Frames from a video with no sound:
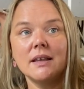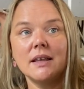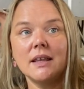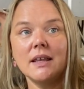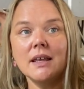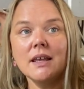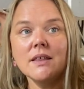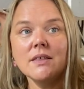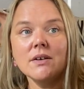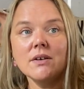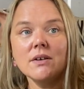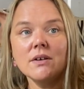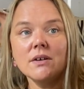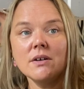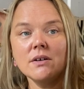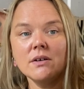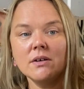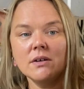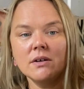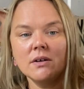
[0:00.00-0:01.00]
either
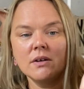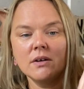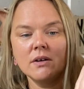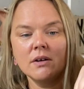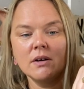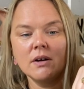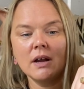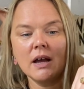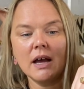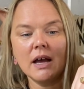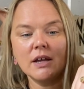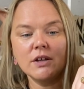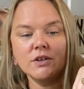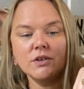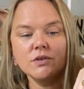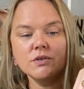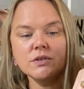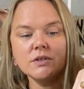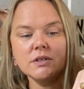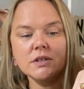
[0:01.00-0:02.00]
I
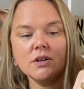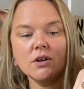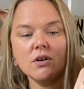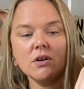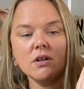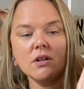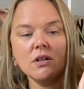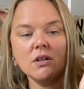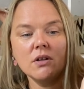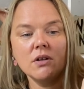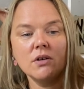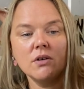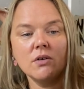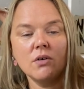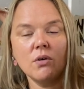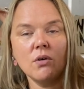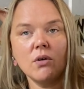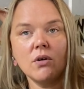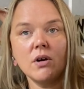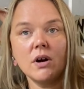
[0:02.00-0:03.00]
used it all
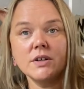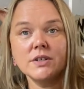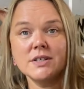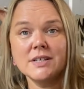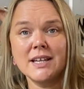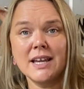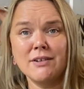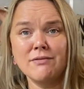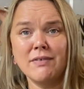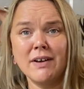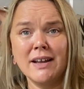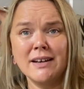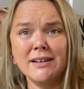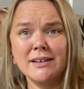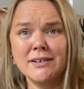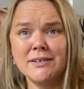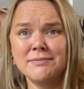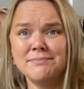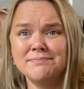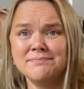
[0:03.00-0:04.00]
or I just can't find
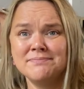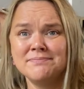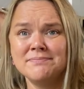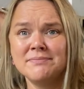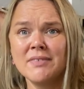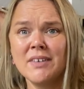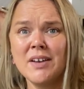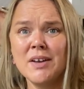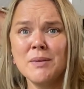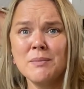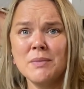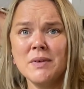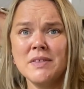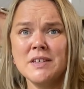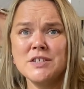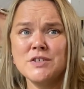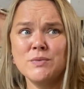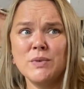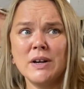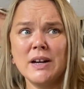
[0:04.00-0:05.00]
it. But
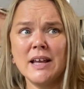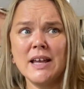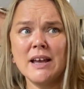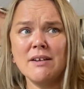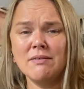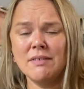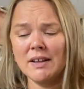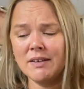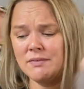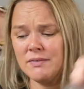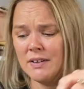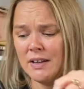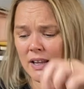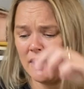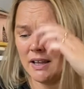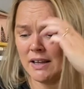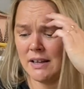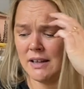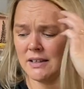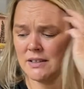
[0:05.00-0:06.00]
this is what I have left.
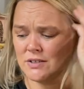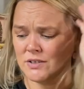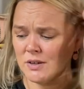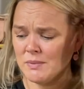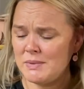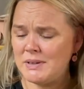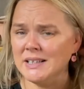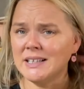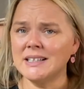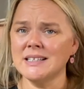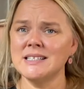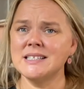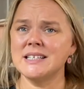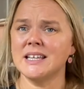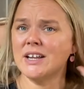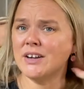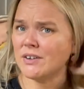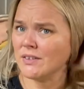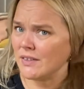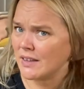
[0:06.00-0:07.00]
And so I'm a little
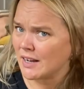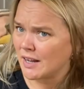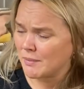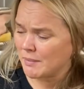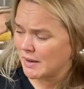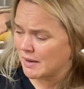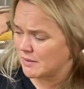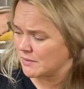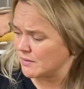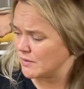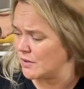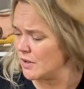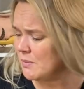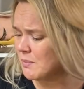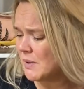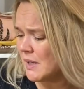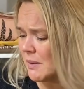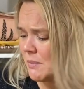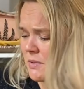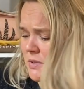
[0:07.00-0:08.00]
scared that I might not
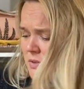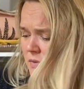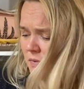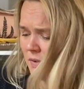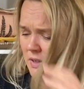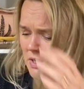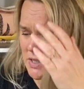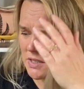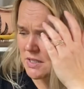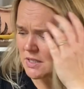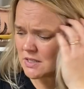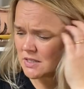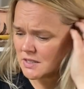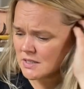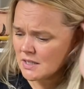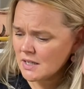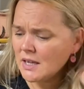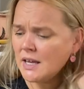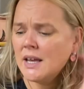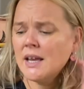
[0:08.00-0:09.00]
be able to finish this.
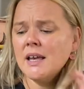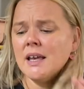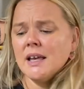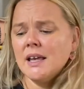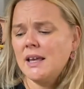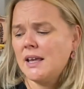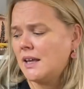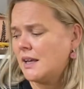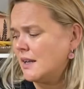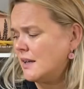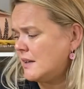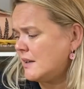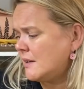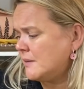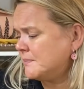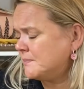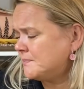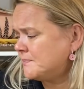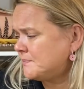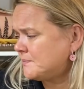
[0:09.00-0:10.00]

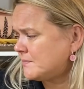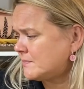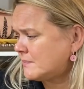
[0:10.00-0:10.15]
And